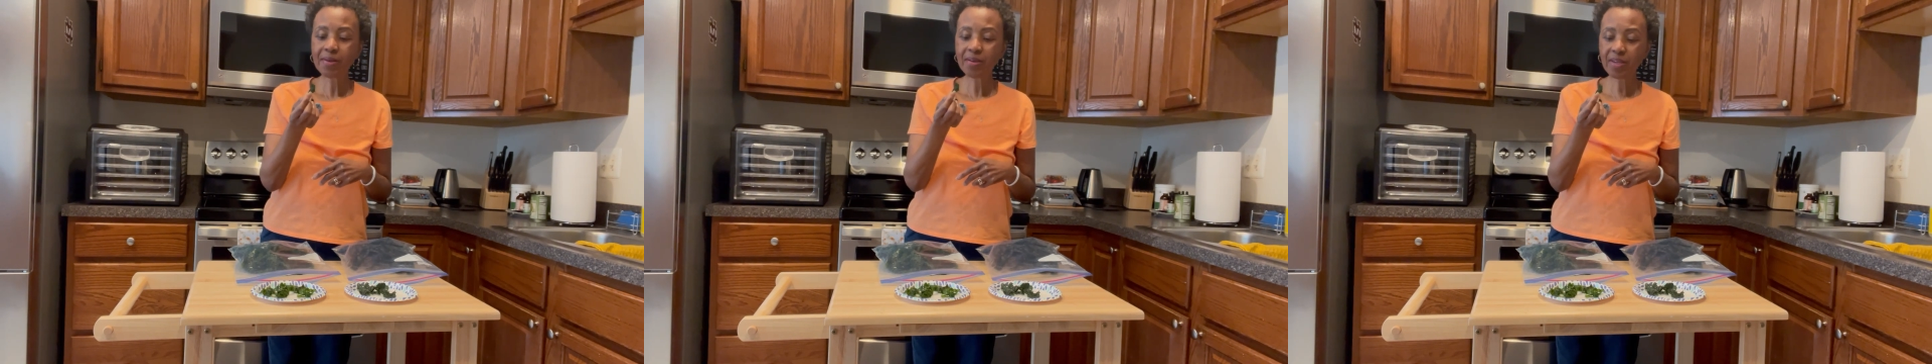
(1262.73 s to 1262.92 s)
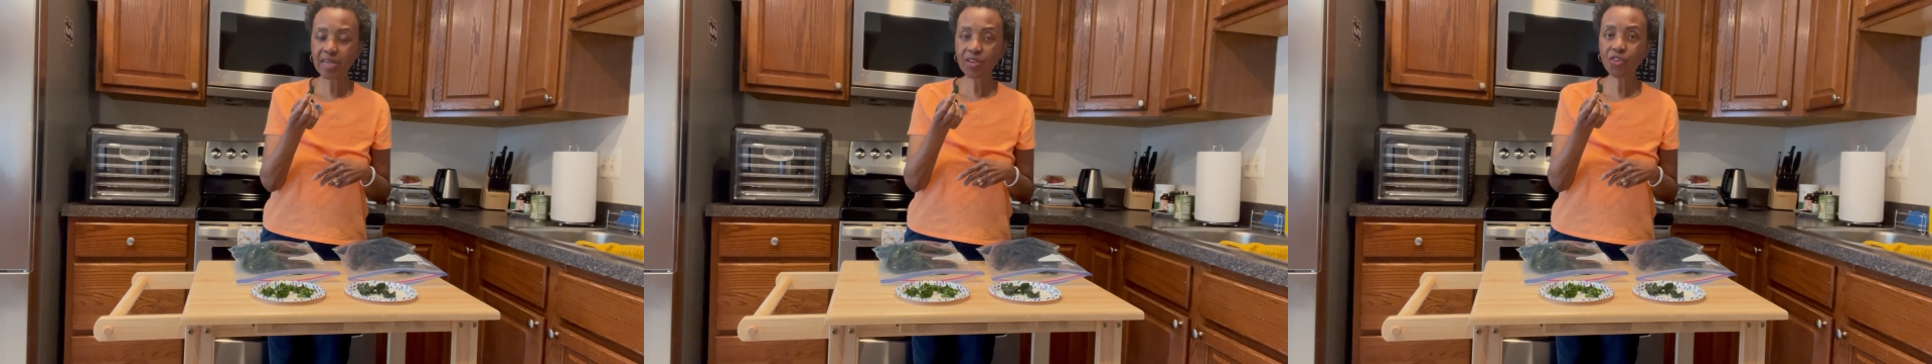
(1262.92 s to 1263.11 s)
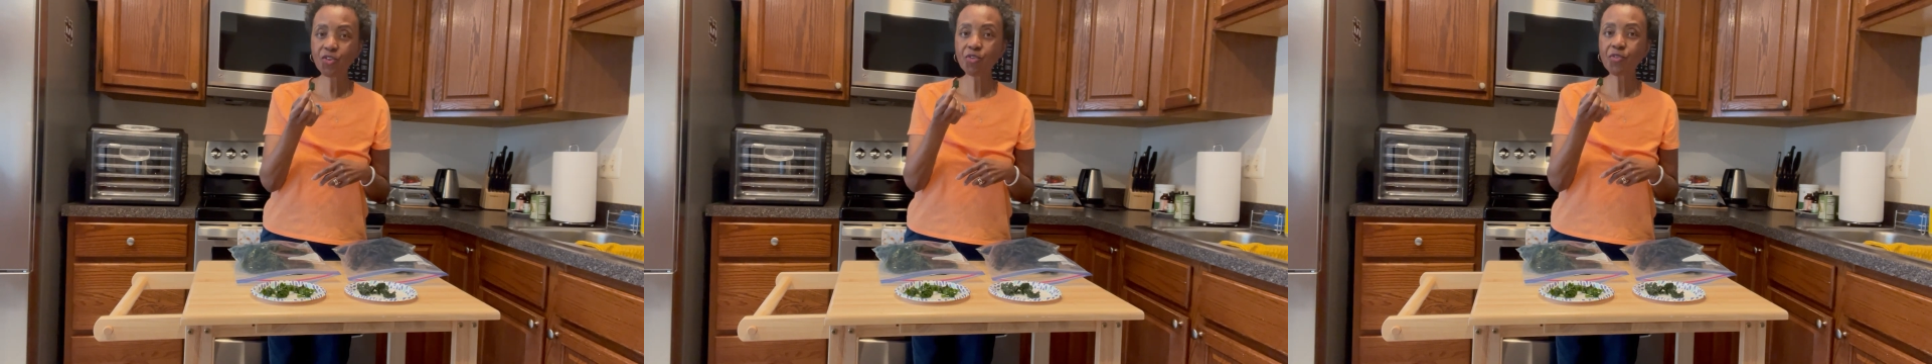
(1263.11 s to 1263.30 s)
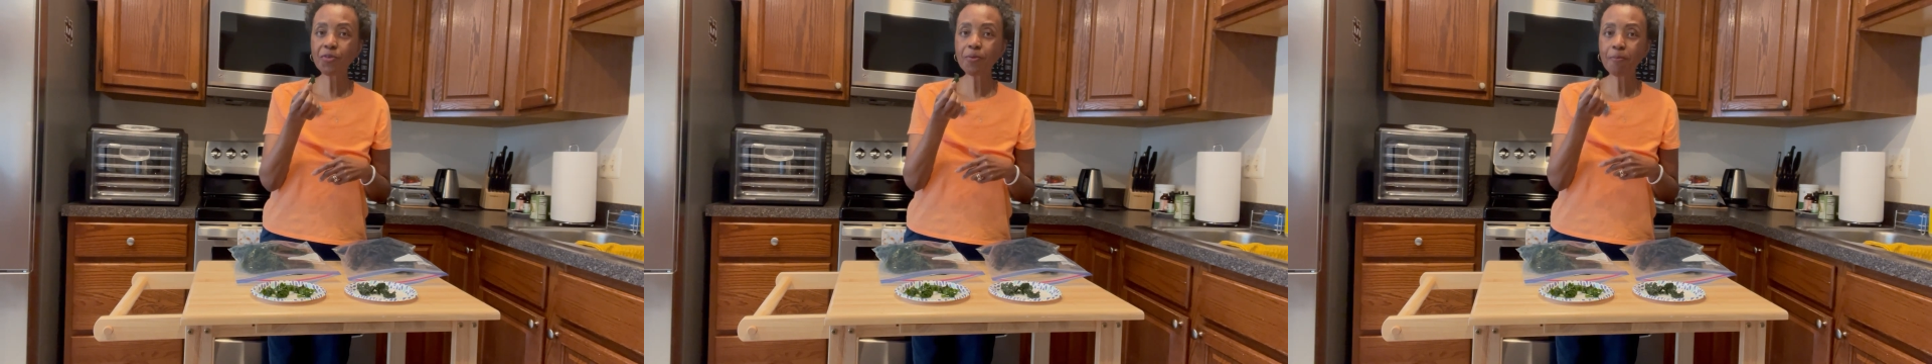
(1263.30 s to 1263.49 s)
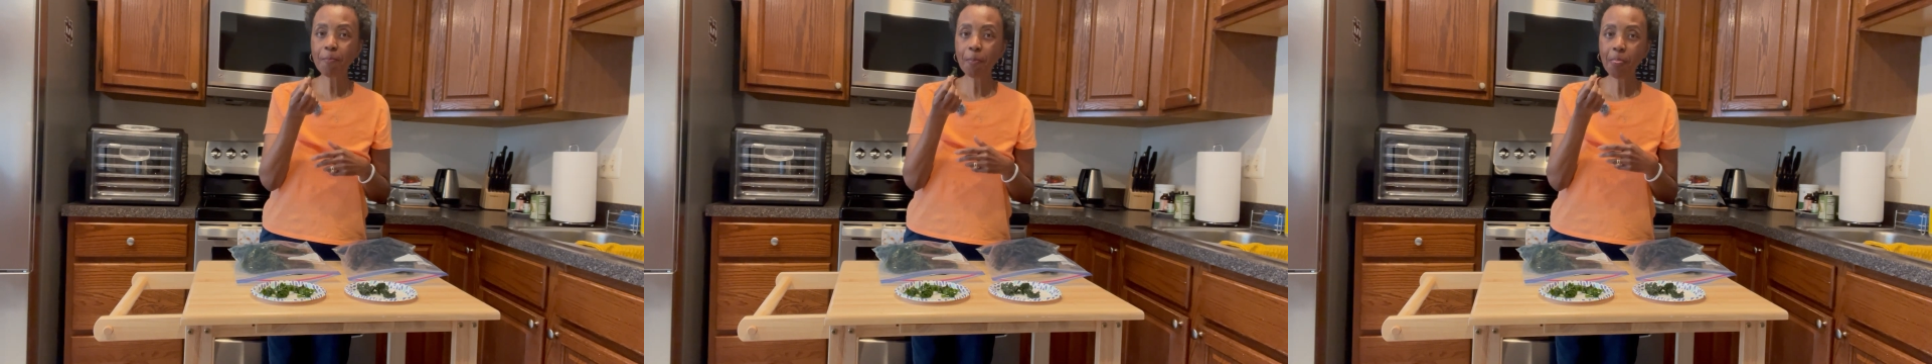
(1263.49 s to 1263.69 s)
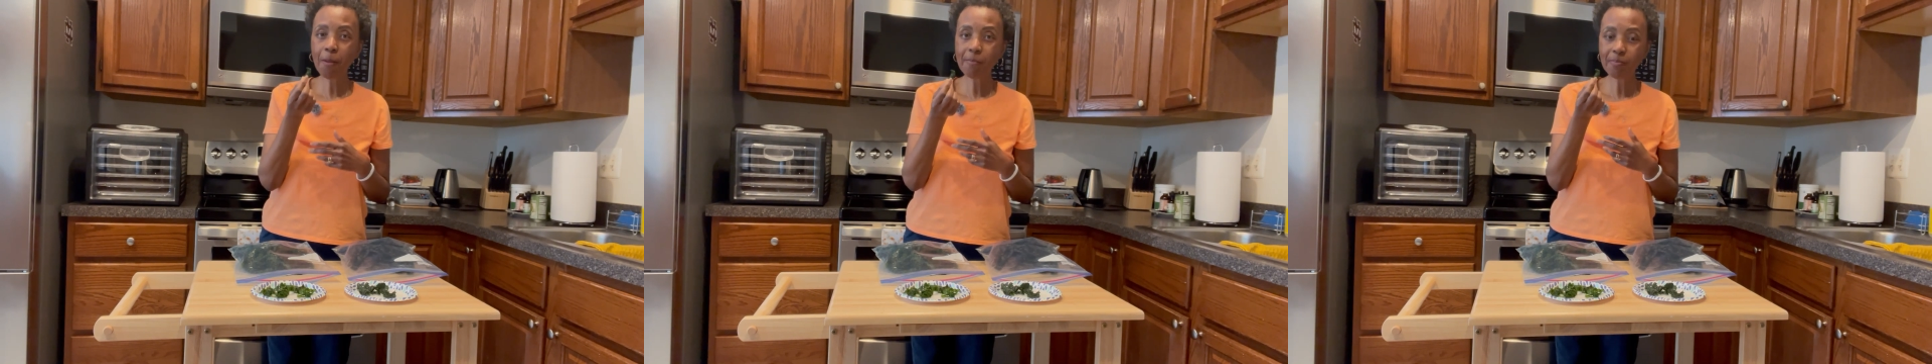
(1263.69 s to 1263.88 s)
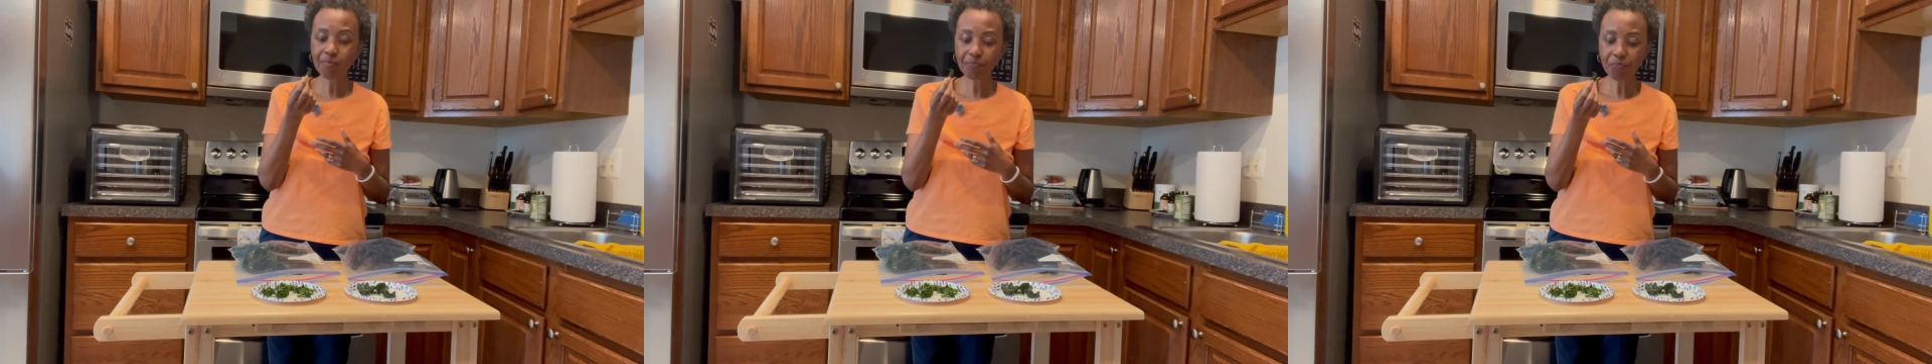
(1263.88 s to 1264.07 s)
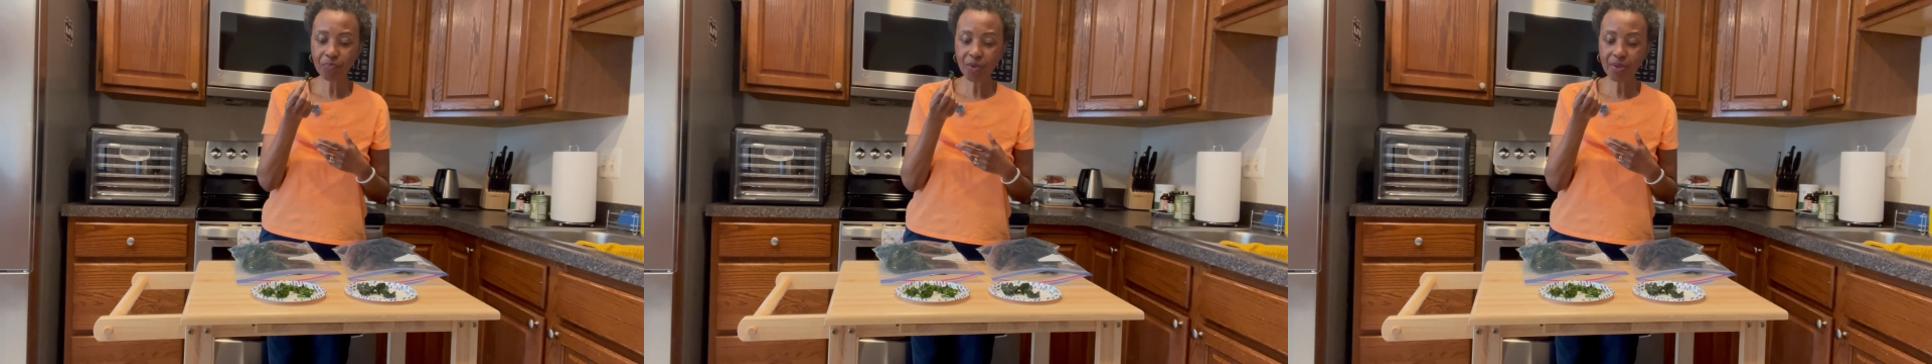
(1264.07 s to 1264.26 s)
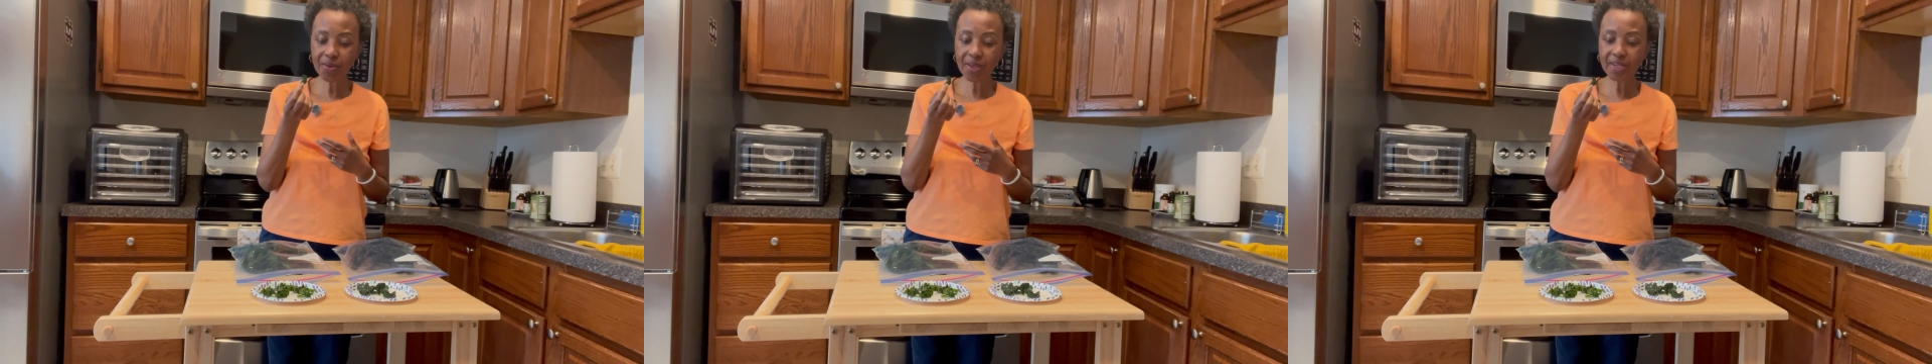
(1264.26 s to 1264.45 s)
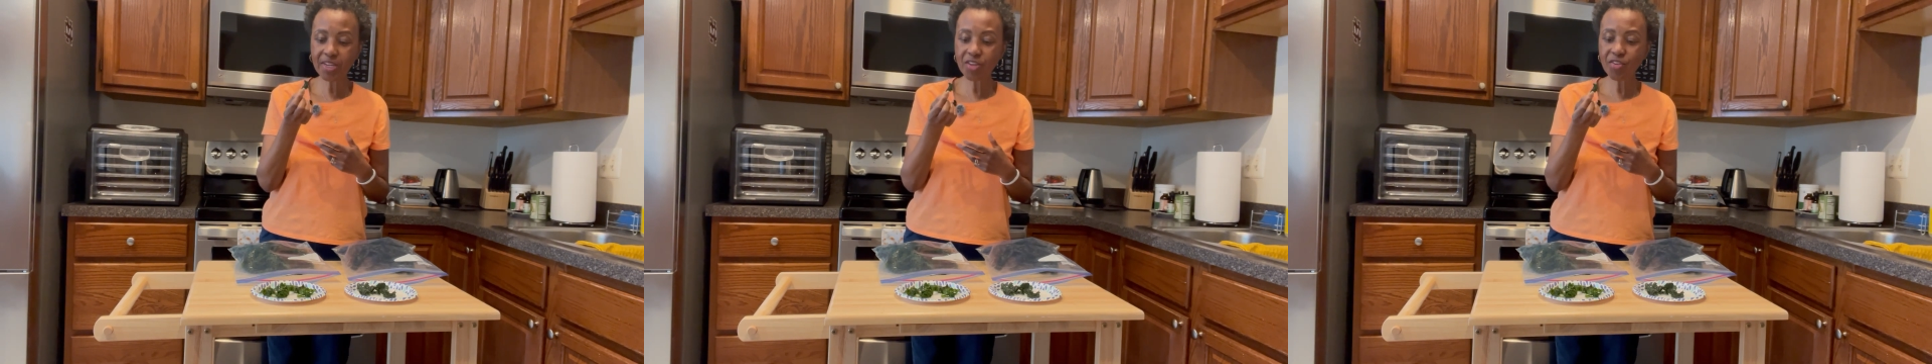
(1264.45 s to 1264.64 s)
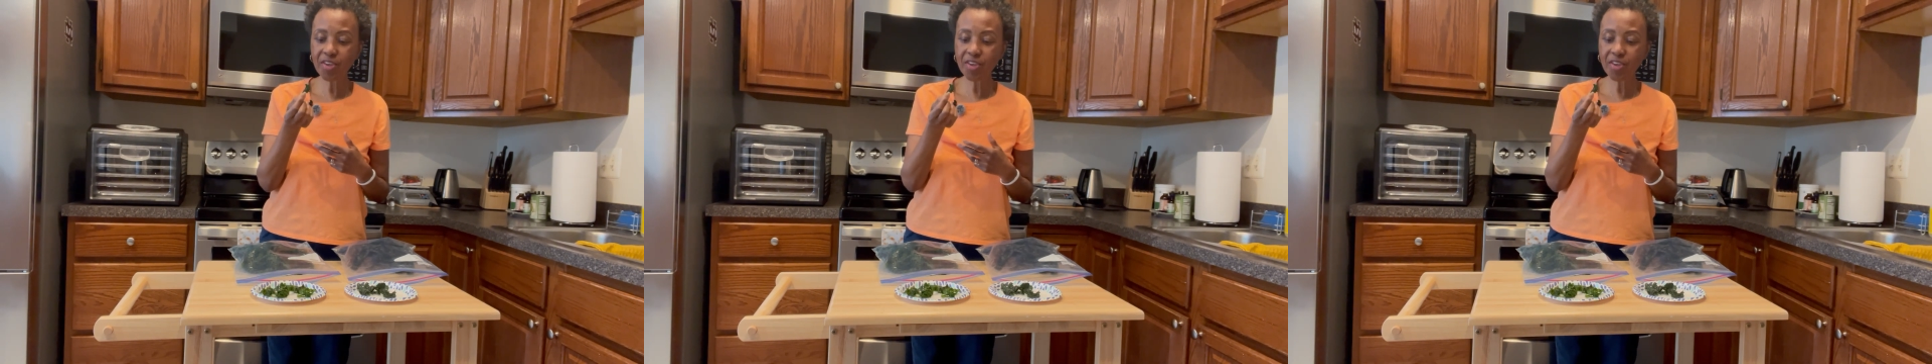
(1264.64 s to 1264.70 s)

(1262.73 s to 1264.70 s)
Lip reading: texture, nutty